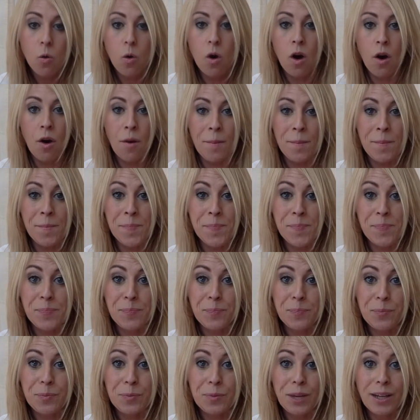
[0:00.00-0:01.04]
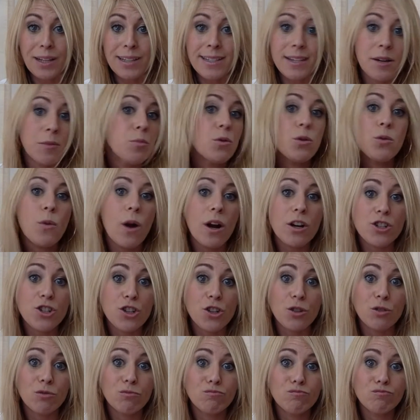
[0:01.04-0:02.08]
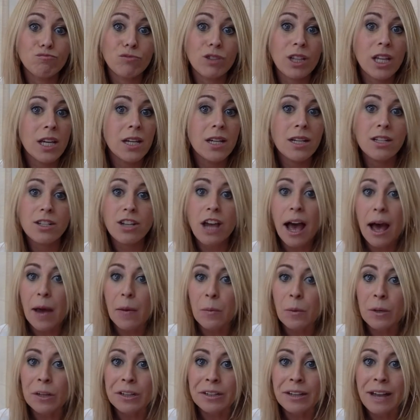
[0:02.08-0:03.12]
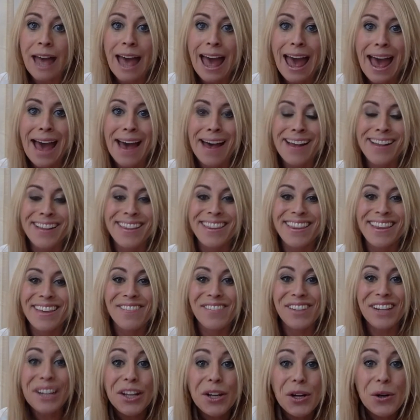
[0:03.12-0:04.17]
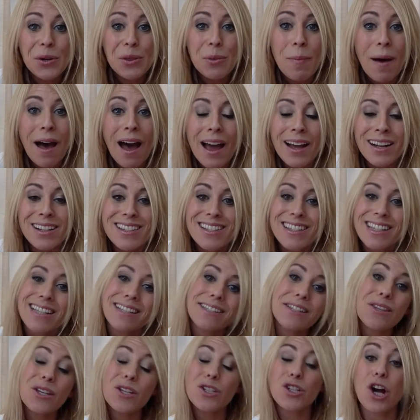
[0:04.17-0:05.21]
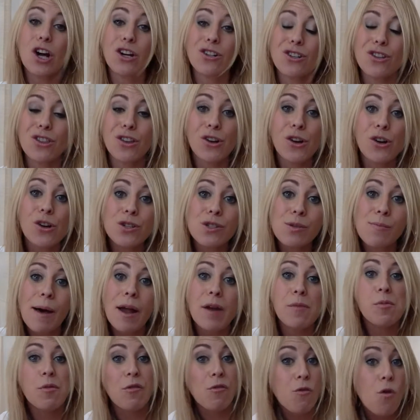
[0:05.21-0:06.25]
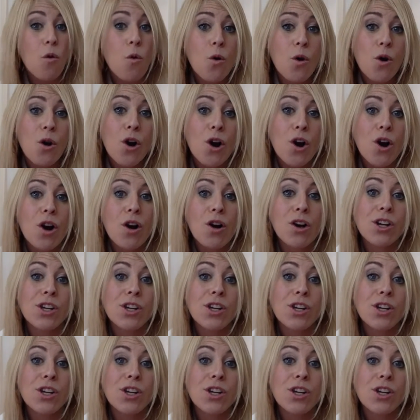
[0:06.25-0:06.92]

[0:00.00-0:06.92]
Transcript: um, did a boudoir shoot they each had one and they videoed behind the scenes and they talked to the girls about it before,